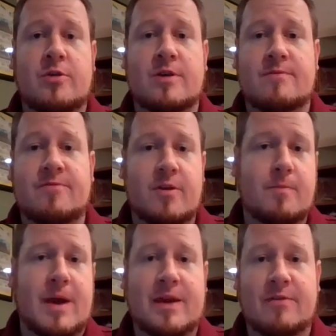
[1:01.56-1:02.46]
can flip
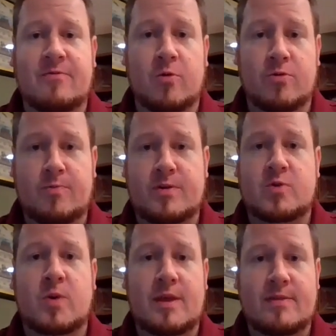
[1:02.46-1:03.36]
back and forth
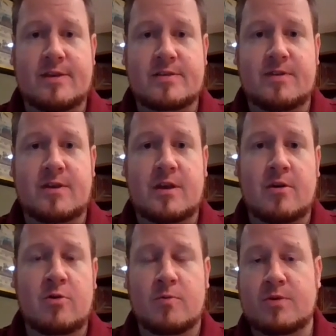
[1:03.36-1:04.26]
between this
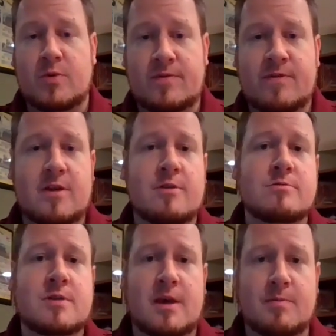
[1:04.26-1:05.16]
video or between the
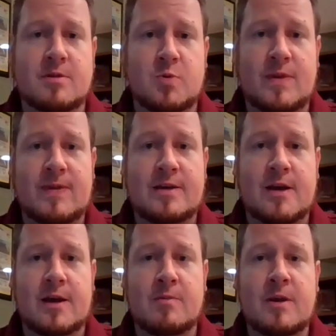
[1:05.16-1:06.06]
videos and between that
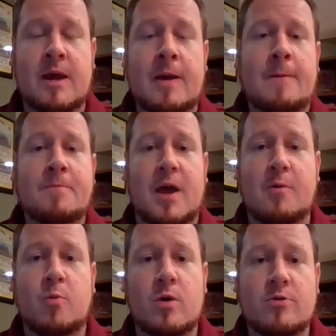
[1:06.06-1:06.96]
document. I
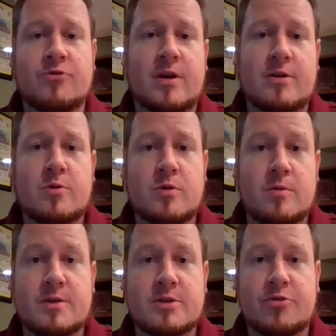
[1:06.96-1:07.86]
will try to do a little
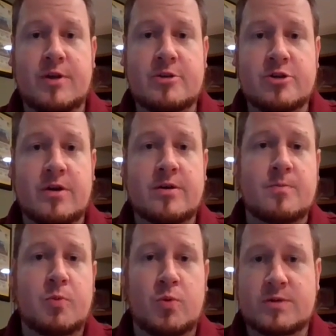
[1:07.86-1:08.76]
bit of screen sharing to
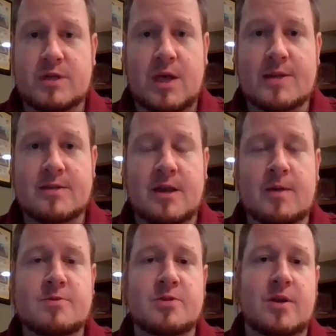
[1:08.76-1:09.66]
pull the slides
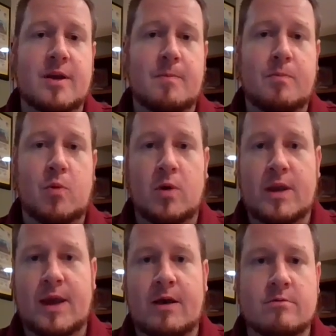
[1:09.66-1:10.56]
up so that I can
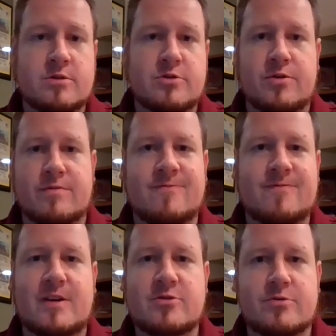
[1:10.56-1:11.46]
point out certain
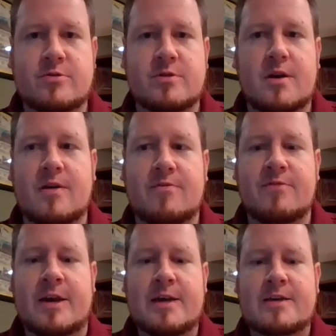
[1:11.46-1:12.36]
features of
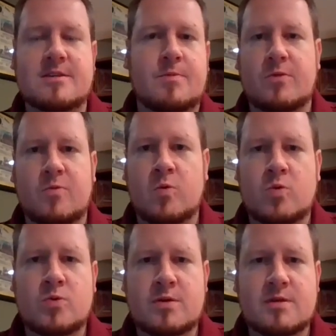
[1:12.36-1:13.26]
some of the
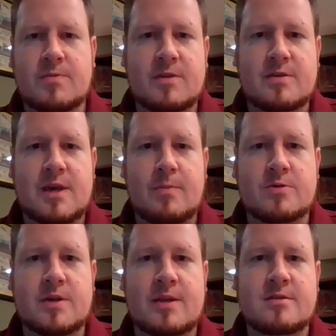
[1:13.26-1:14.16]
rules and some of the sample
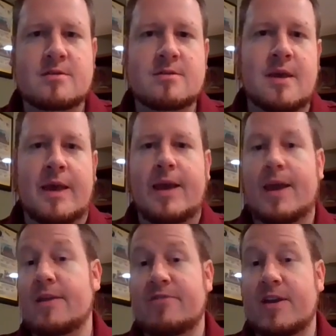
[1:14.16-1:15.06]
sentences.
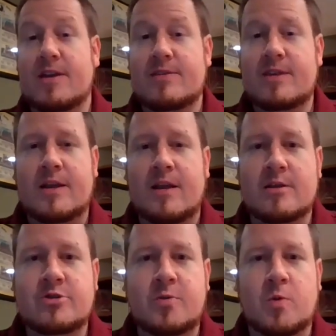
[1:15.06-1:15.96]
And if I can get the
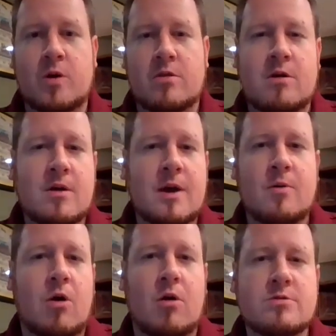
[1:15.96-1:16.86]
technology to work along, I
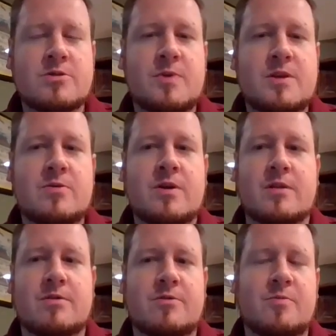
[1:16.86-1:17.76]
will also be doing a
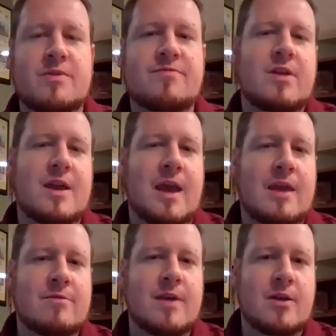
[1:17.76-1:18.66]
little bit of light
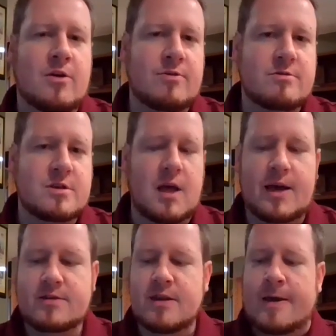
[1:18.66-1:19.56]
annotating on those
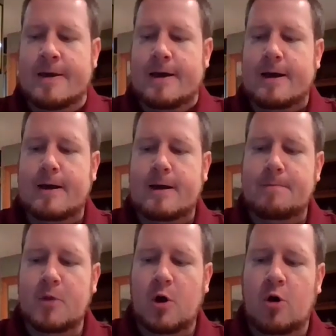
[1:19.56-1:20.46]
slides.
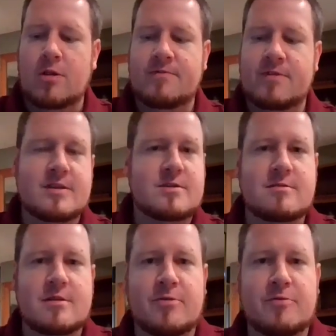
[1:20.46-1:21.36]
All of this,
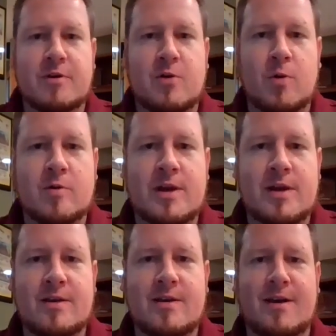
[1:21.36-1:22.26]
the
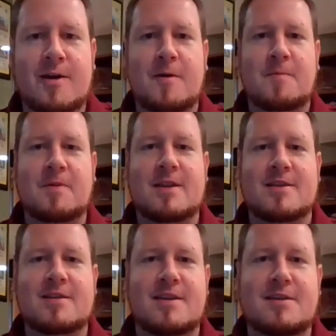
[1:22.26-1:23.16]
recording
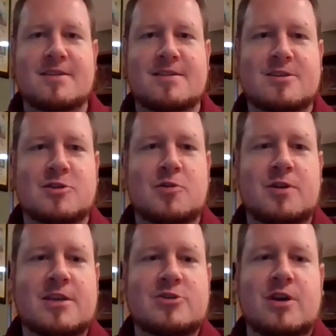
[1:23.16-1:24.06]
and distance
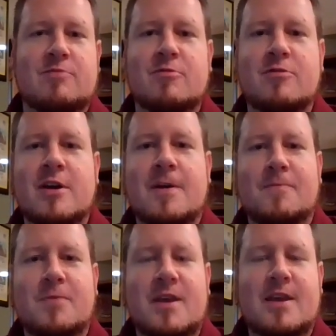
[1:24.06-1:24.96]
learning in general
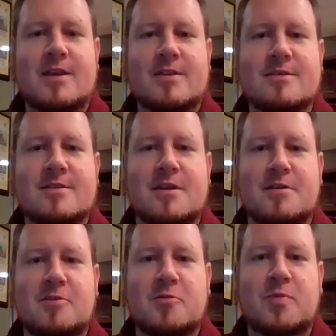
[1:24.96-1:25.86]
is a
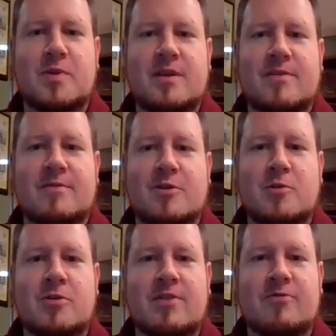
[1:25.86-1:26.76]
little bit of a new
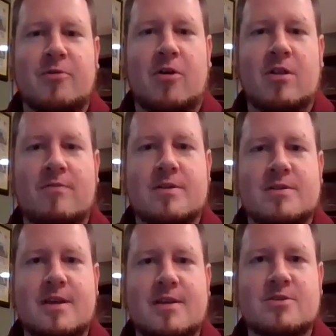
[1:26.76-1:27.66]
thing for all of
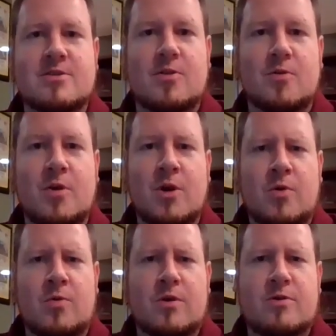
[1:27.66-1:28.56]
us. And so
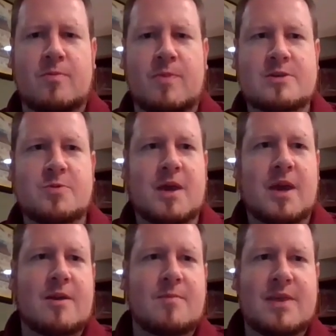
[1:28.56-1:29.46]
we're going to do the best we
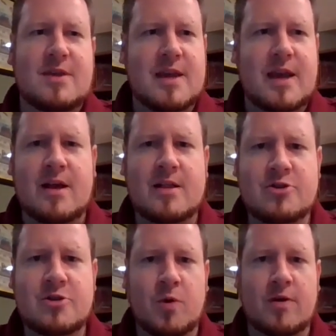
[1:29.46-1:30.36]
can to make the
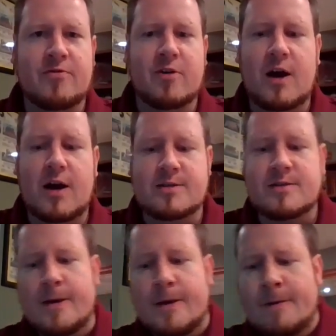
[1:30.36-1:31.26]
technology work for us.
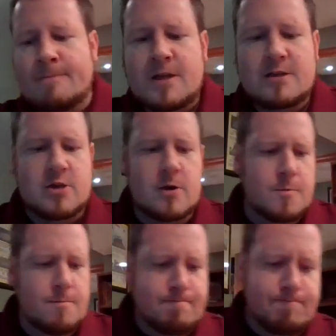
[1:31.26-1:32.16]

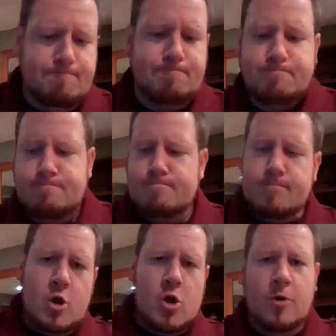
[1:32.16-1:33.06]
So
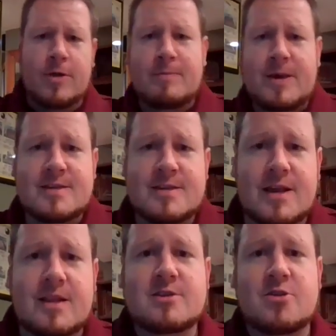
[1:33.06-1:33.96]
all that being
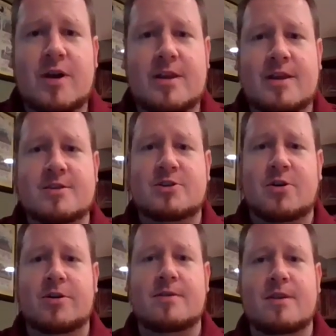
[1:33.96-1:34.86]
said, let's go ahead and get
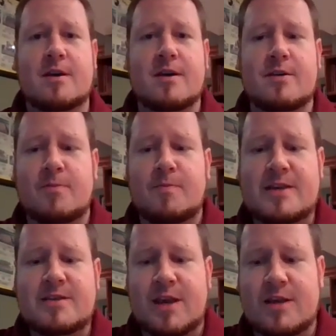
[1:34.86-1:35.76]
started. The
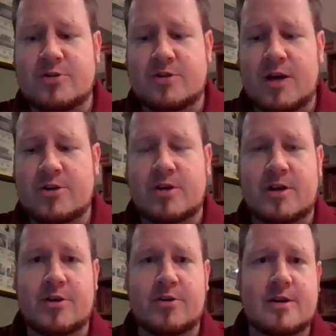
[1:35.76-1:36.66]
basic introduction
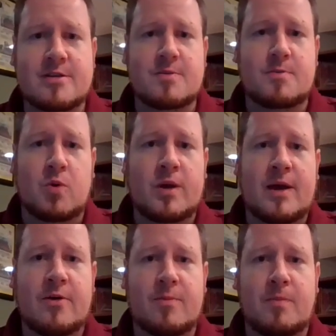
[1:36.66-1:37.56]
here is to point
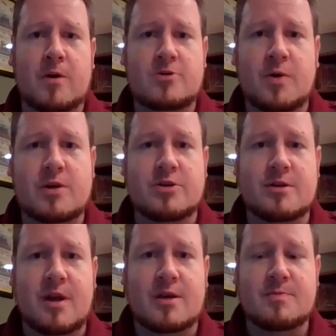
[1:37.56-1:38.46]
out that punctuation
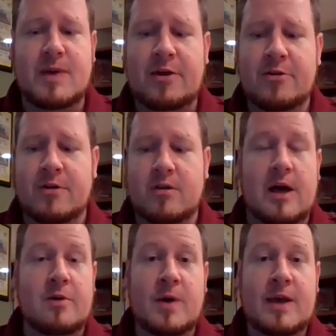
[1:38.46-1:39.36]
does matter in a
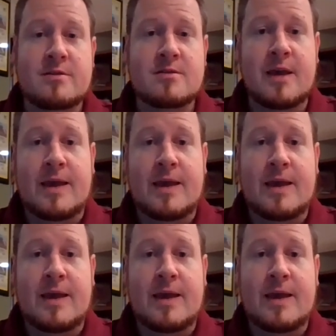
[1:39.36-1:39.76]
lot of ways,